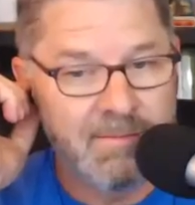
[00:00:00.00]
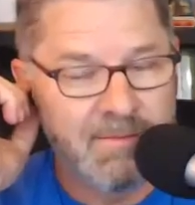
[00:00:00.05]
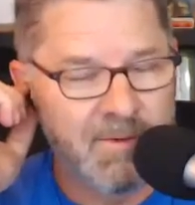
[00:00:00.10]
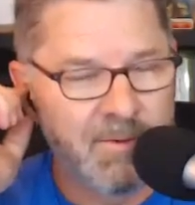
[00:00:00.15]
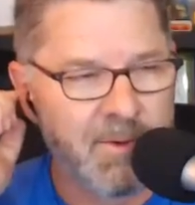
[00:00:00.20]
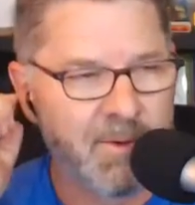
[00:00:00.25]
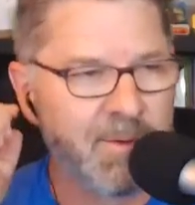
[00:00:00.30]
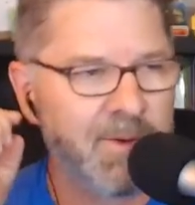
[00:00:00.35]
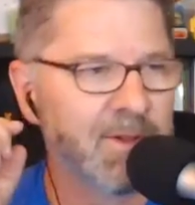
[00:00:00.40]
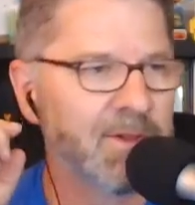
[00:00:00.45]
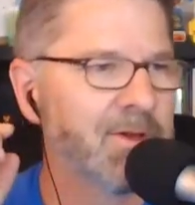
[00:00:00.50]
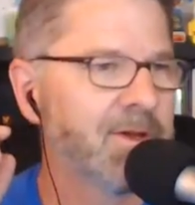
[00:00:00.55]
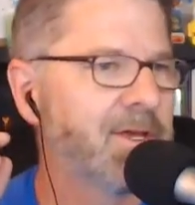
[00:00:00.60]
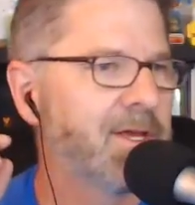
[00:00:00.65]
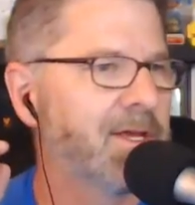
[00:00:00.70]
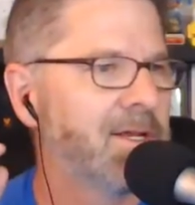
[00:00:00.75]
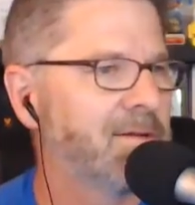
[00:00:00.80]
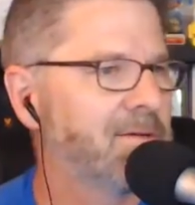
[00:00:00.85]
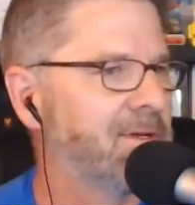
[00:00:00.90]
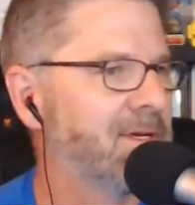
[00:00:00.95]
when we look
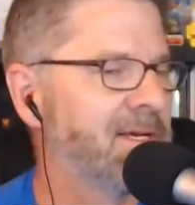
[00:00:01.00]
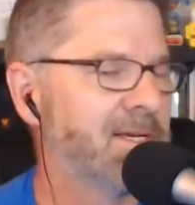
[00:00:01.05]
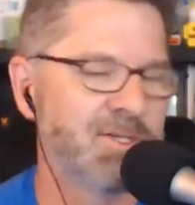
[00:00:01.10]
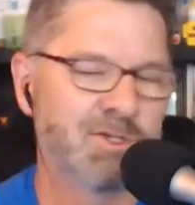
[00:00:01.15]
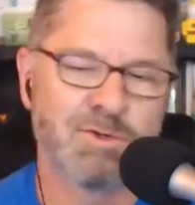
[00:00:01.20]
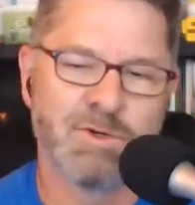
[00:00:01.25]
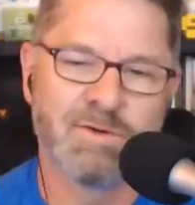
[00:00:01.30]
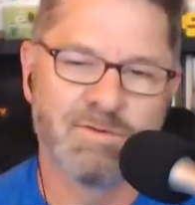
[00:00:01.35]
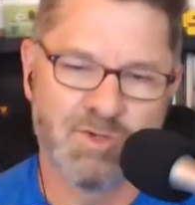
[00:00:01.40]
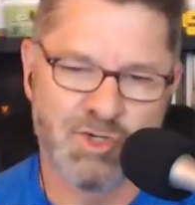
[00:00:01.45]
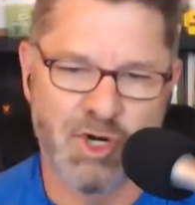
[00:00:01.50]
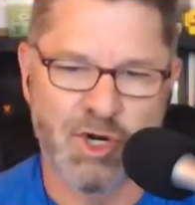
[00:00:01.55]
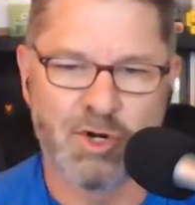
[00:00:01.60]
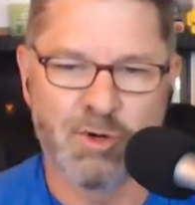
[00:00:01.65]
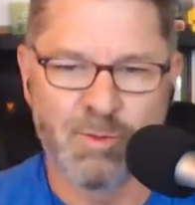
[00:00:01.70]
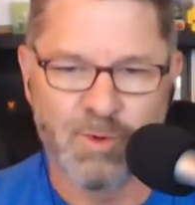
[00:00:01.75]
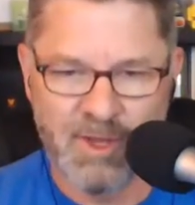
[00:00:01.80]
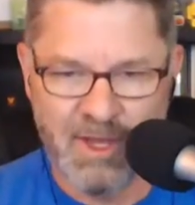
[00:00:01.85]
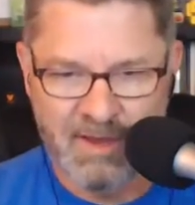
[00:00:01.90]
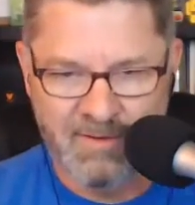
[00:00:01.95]
at the history of
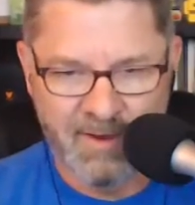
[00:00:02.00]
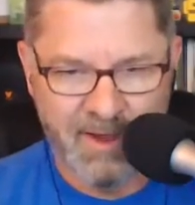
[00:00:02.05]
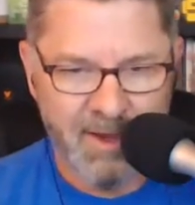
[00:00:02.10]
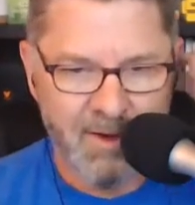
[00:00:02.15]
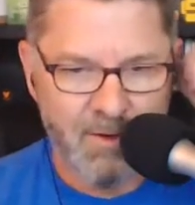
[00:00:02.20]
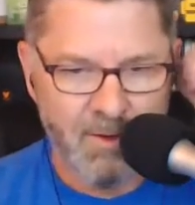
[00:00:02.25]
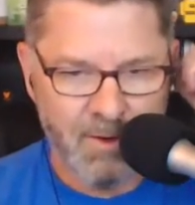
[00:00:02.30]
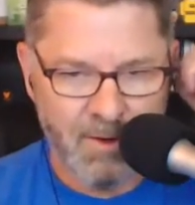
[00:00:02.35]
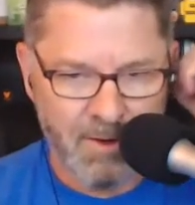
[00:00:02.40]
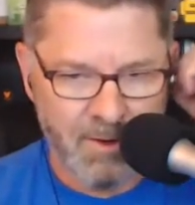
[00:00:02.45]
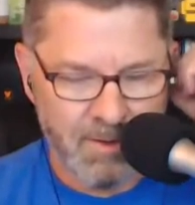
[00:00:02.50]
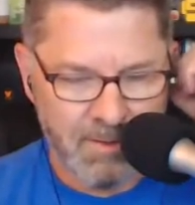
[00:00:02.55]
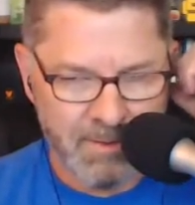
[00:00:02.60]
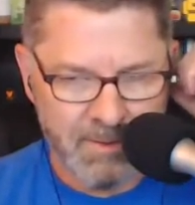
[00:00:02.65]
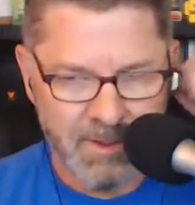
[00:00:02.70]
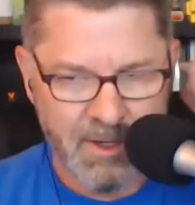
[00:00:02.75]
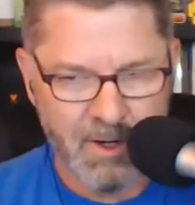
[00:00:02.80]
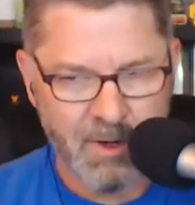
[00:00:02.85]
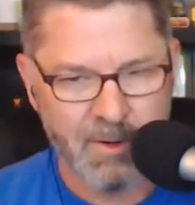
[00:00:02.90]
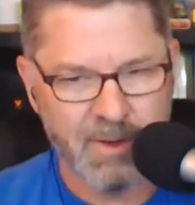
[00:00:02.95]
charitable giving, or
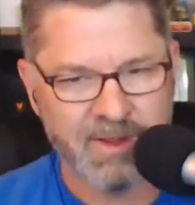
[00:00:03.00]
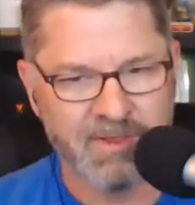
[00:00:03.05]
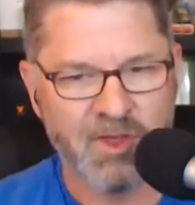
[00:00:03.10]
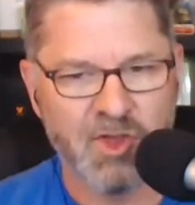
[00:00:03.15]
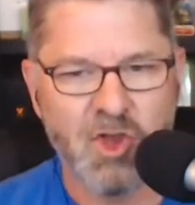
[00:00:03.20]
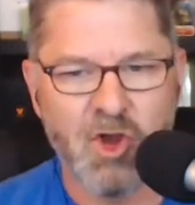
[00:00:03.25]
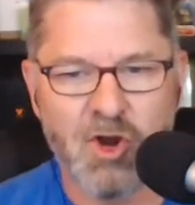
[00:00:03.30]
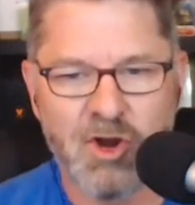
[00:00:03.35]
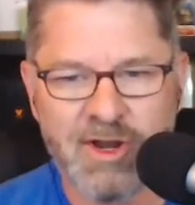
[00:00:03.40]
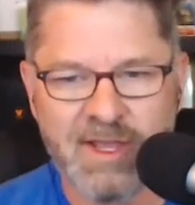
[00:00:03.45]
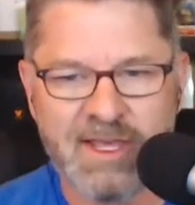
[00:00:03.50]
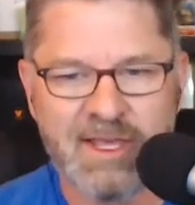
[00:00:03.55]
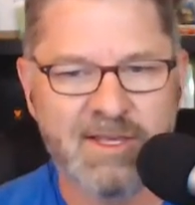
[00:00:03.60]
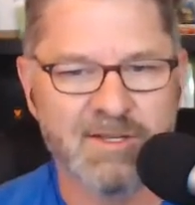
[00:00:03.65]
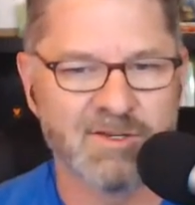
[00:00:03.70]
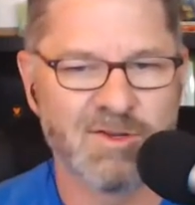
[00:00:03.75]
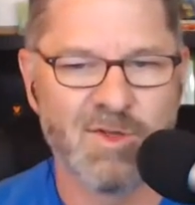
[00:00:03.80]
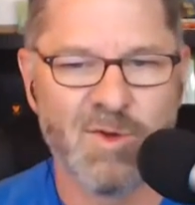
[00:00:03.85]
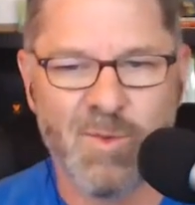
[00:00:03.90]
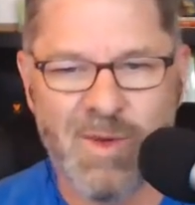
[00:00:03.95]
like the
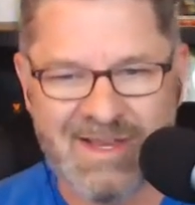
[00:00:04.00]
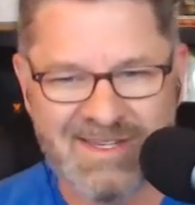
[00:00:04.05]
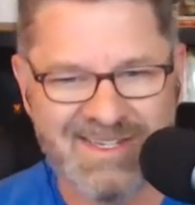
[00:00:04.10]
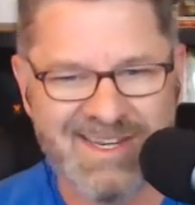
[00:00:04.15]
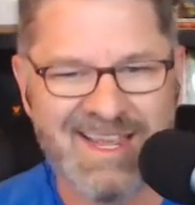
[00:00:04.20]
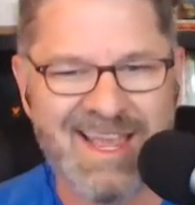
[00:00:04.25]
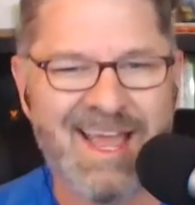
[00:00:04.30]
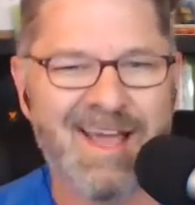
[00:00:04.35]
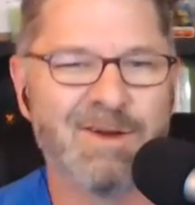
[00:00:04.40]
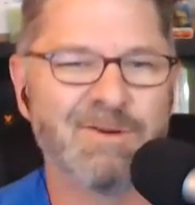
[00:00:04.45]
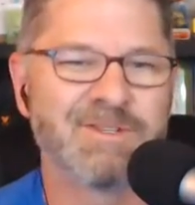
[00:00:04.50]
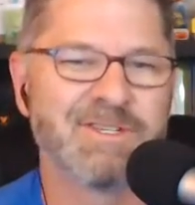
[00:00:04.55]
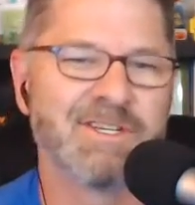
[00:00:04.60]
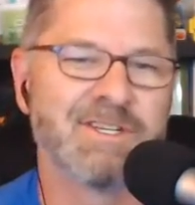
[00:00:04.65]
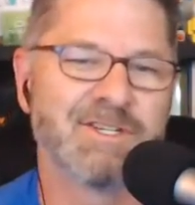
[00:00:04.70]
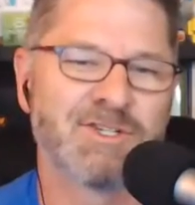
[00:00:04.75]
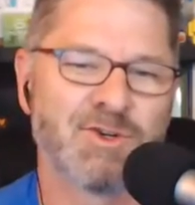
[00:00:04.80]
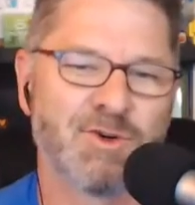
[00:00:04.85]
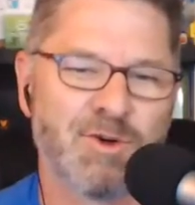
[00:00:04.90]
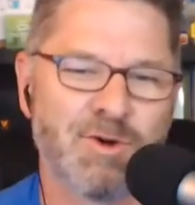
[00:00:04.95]
Carnegies or the
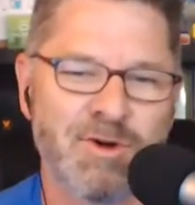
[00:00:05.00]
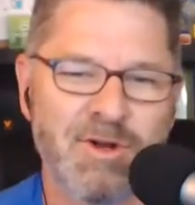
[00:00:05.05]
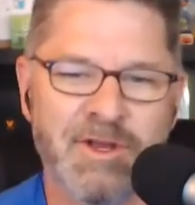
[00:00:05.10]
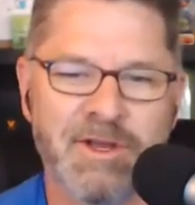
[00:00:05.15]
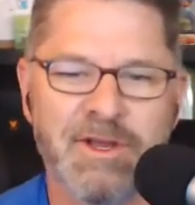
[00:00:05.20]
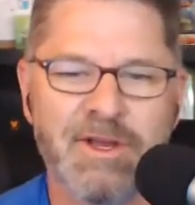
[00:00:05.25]
Westinghouses or